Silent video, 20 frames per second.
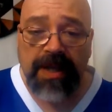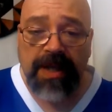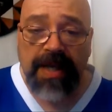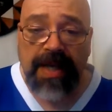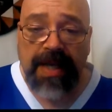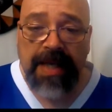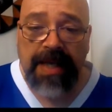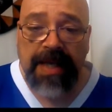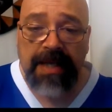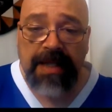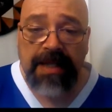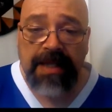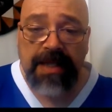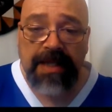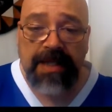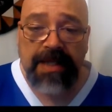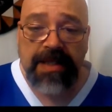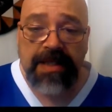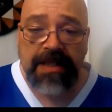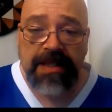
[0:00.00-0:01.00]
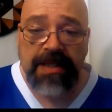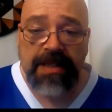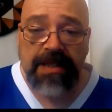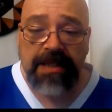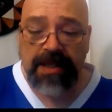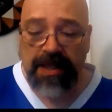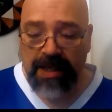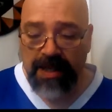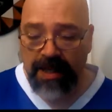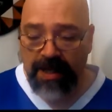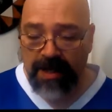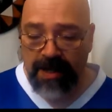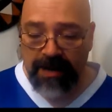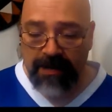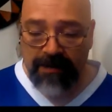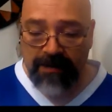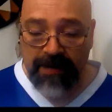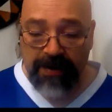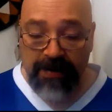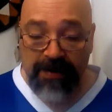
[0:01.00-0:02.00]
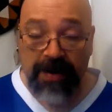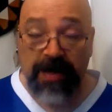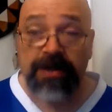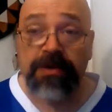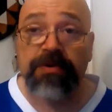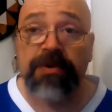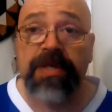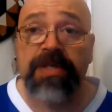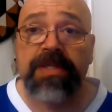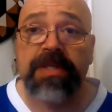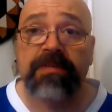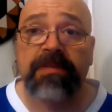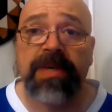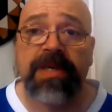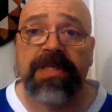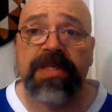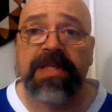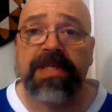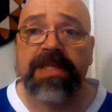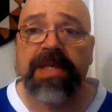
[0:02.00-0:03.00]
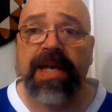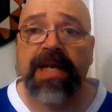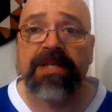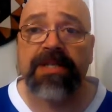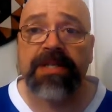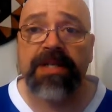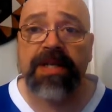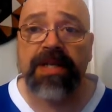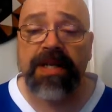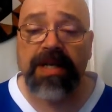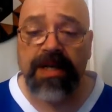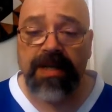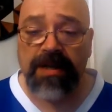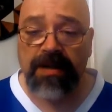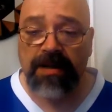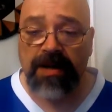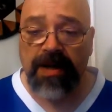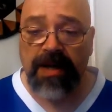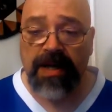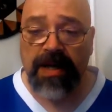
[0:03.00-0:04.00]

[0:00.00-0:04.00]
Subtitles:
It is very interesting because it's actually